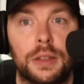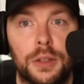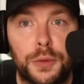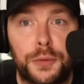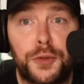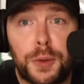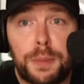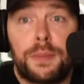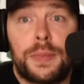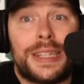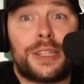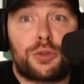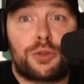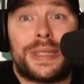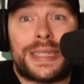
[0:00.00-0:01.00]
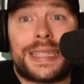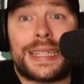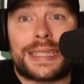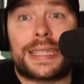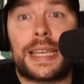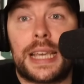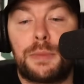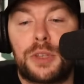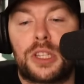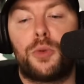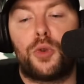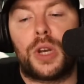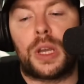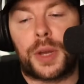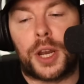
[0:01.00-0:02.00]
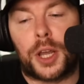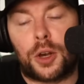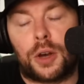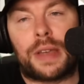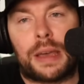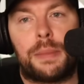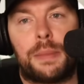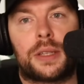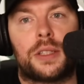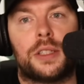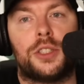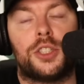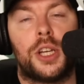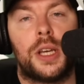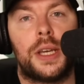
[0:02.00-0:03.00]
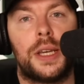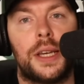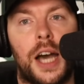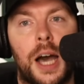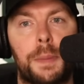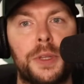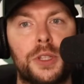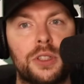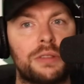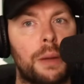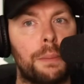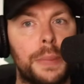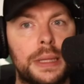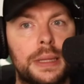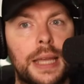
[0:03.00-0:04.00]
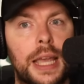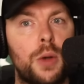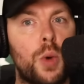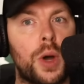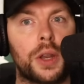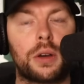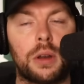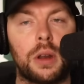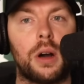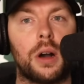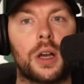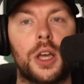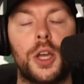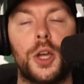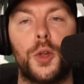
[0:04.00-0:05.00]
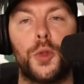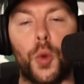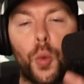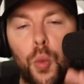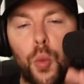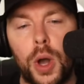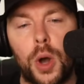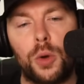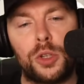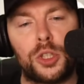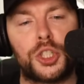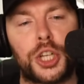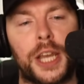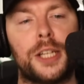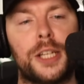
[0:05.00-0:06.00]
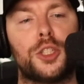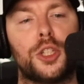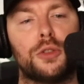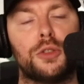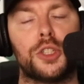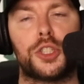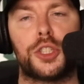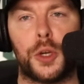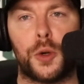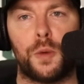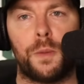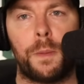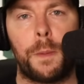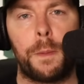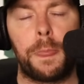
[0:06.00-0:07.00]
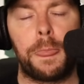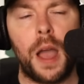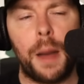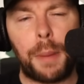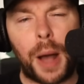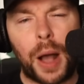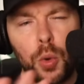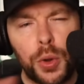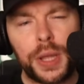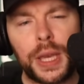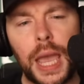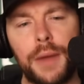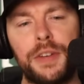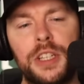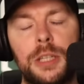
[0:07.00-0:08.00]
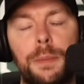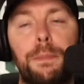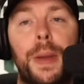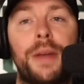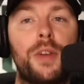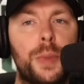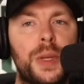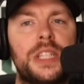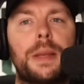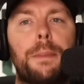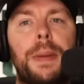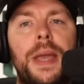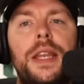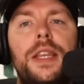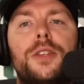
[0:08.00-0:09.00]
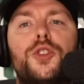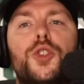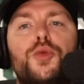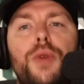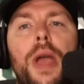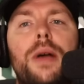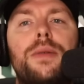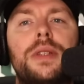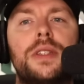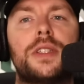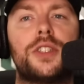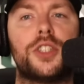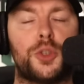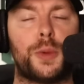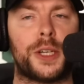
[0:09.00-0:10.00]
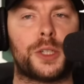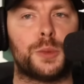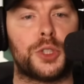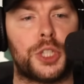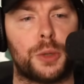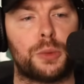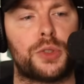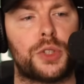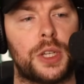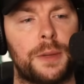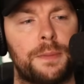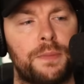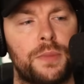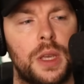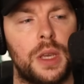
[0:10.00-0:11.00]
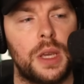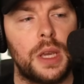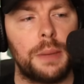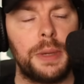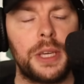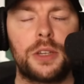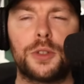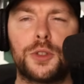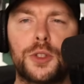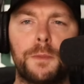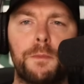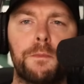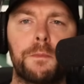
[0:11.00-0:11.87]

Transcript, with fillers: so from literally six a m this morning when I got that message up until around midday, one o'clock, the world had changed on this deal. But I want to get every, everybody's opinion surrounding the situation with Chelsea, because